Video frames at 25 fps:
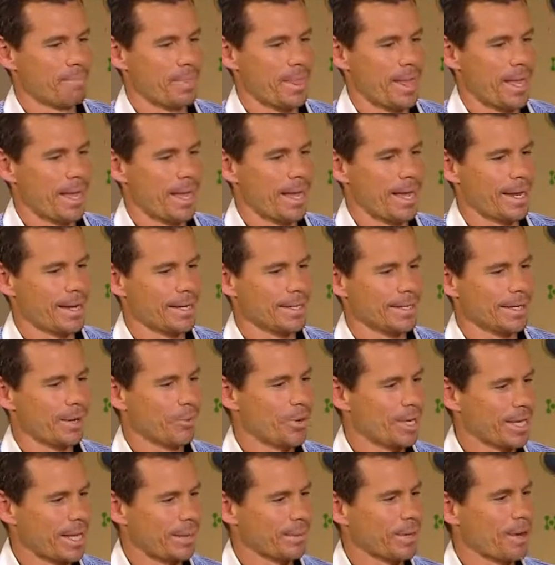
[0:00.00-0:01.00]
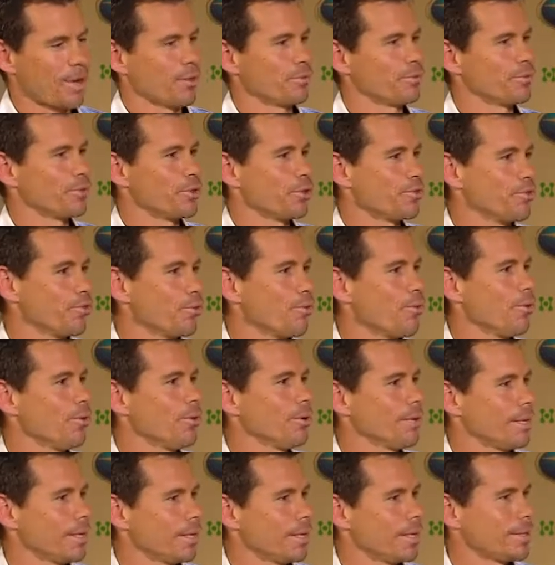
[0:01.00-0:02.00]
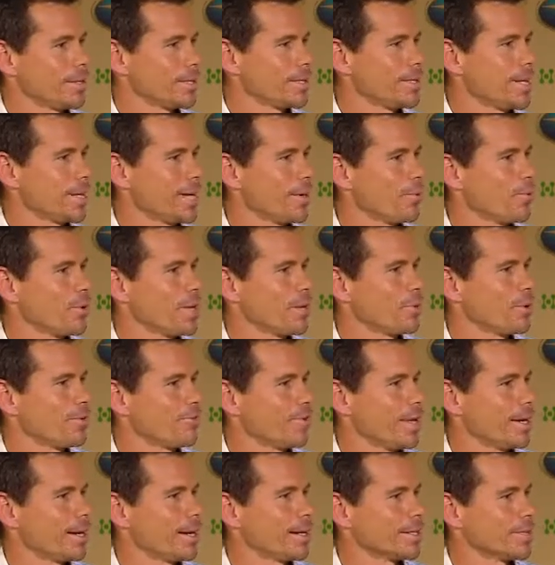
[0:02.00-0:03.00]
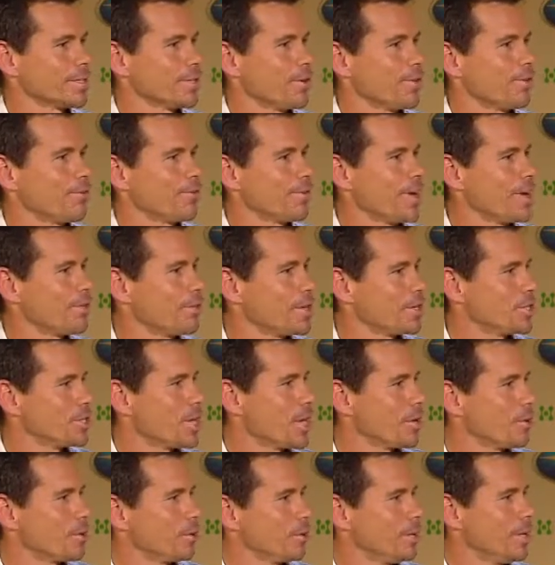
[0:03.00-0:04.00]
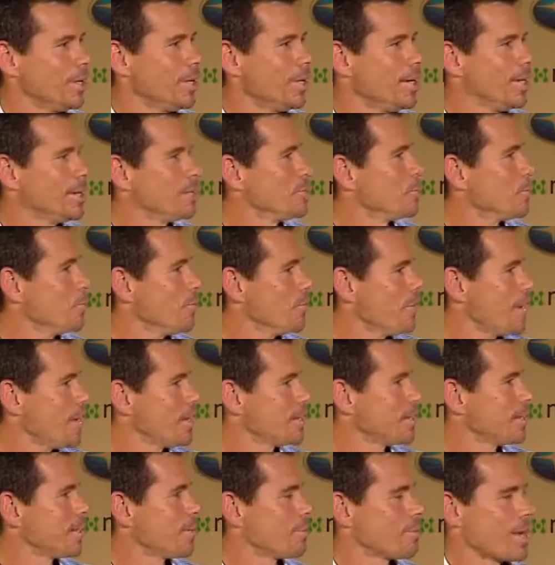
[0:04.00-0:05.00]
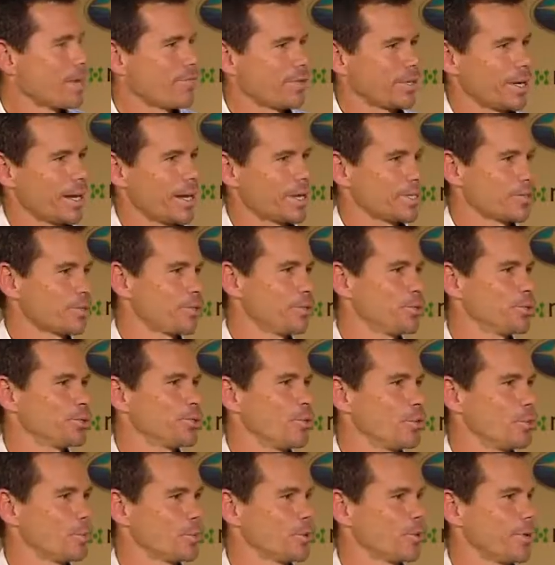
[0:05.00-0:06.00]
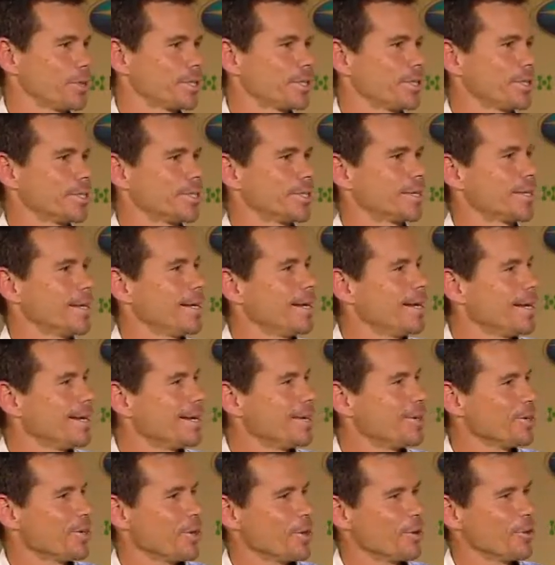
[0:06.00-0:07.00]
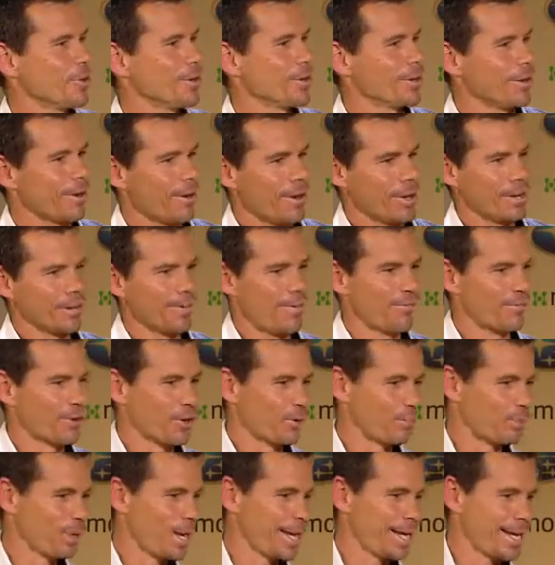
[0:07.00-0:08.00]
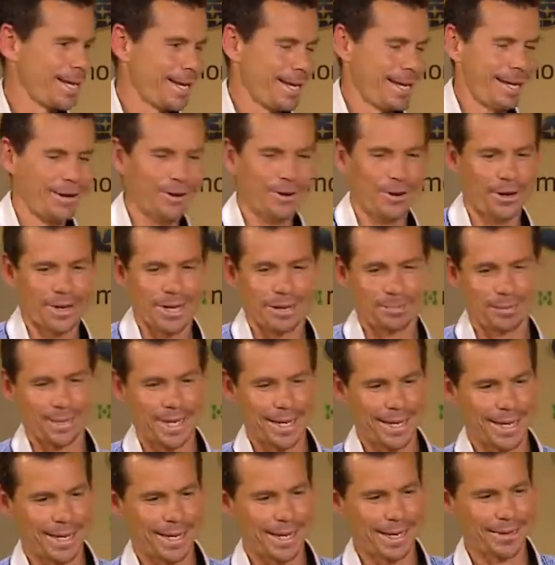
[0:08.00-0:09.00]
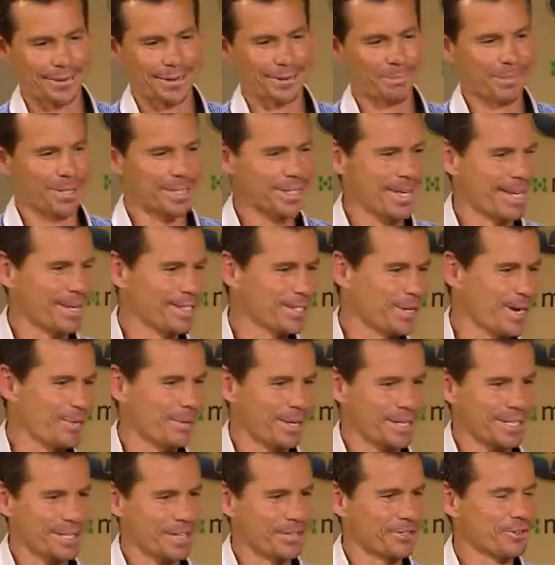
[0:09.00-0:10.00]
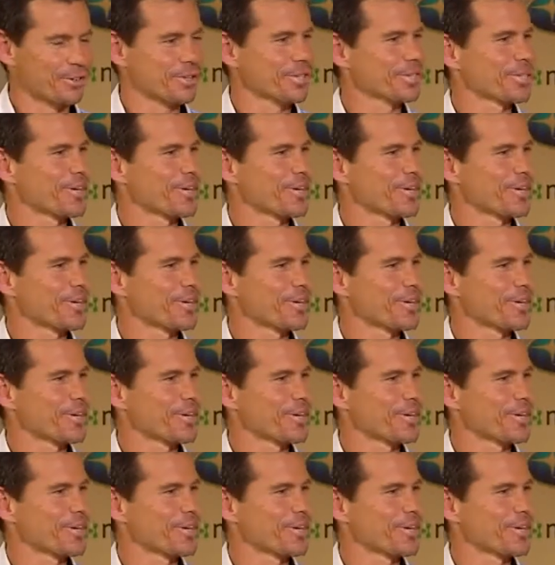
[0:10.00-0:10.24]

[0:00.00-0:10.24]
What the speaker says: And we kept going through the draw, and then the second week we found ourselves having to juggle two events, and I'm having to ask two tournament directors, that I've got to play here, and I need to play here, and my tee time, etc.